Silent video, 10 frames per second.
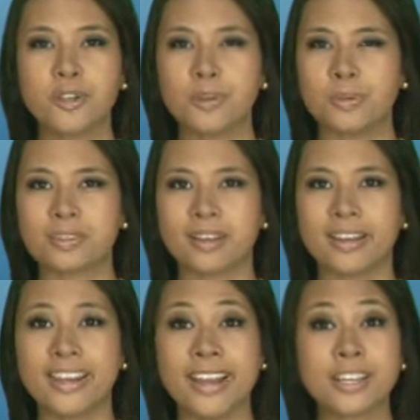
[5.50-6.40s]
News.
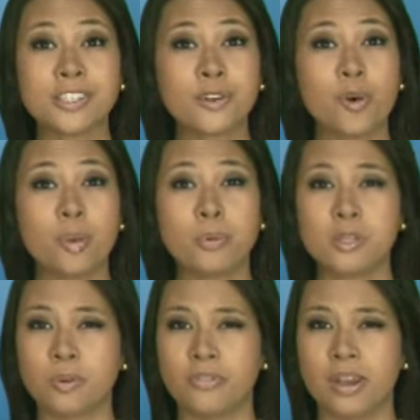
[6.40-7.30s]
Kenexa Corp,
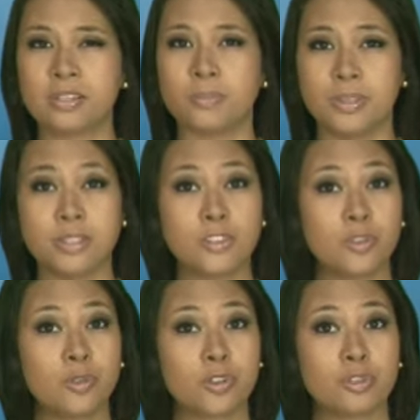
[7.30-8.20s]
which provides business
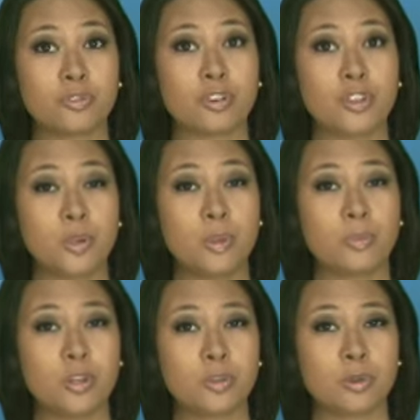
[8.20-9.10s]
solutions for
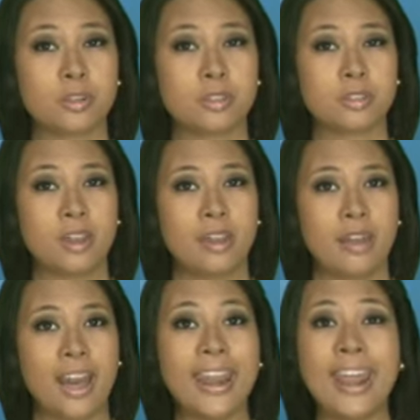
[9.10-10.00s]
human resources,
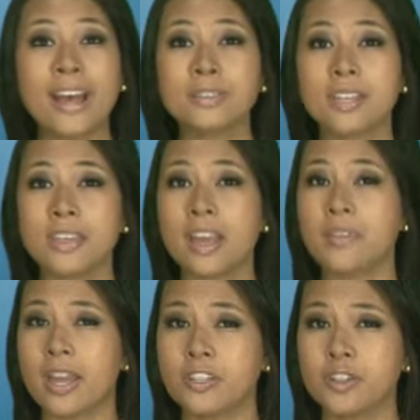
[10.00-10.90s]
announced that they
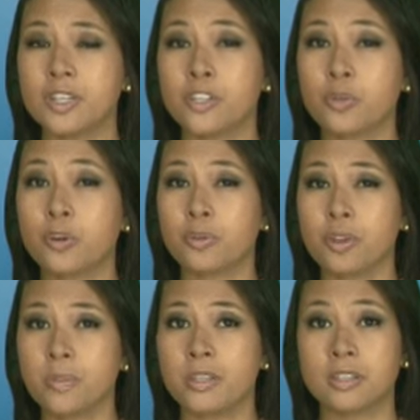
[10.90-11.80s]
have entered into
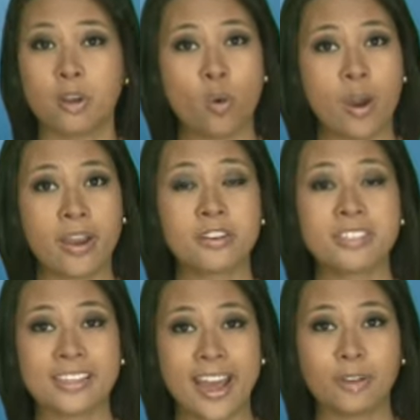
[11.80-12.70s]
agreement to acquire
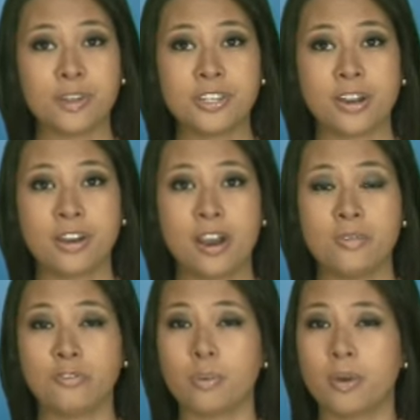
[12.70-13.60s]

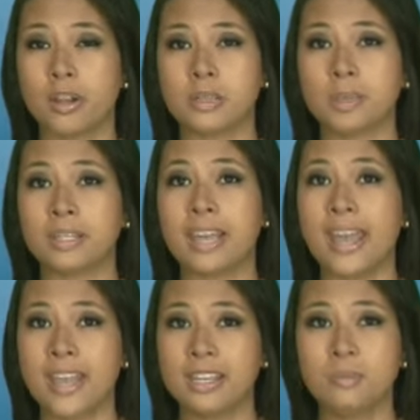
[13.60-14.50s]
salary.com for approximately
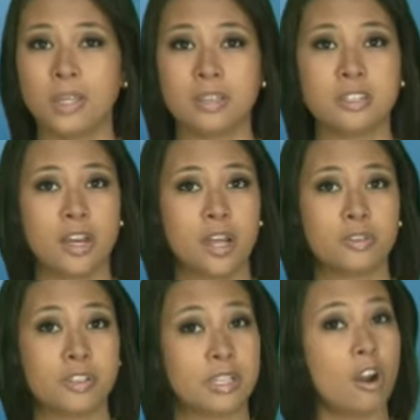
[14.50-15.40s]
$80 million
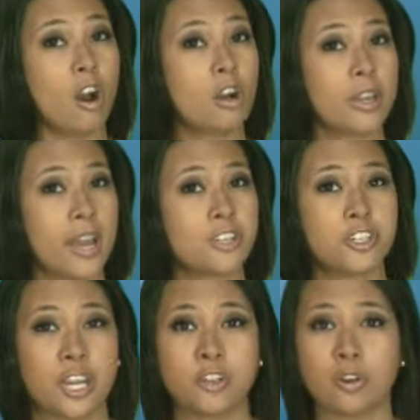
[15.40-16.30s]
in
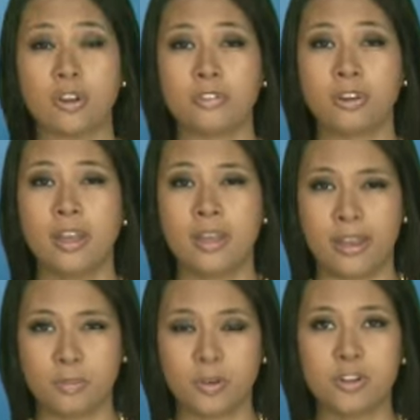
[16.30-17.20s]
all-cash tender offer
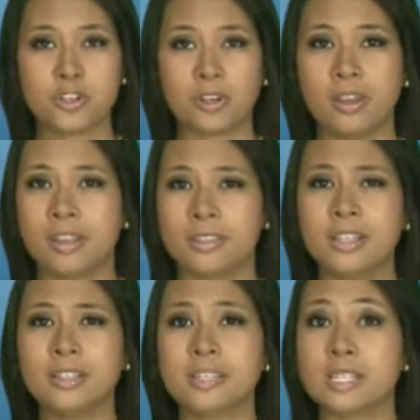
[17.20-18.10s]
and merger. The
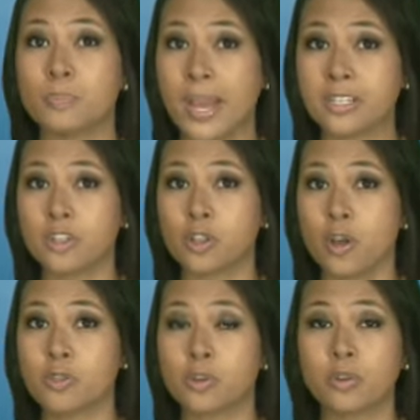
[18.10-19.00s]
deal is expected to
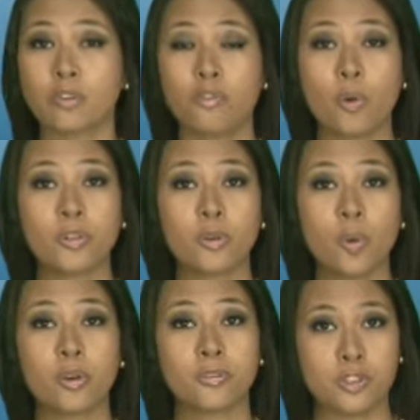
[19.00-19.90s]
close during the fourth
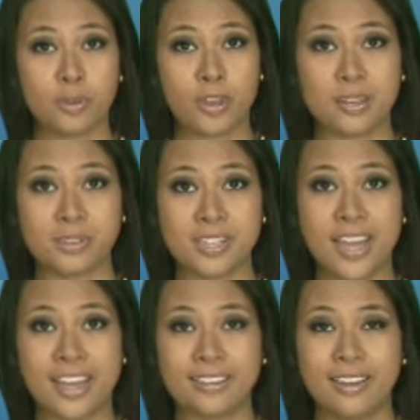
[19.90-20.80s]
quarter of
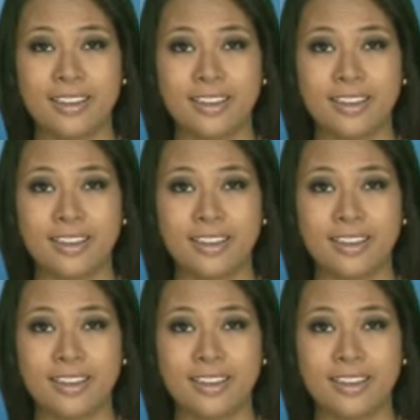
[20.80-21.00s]
2010.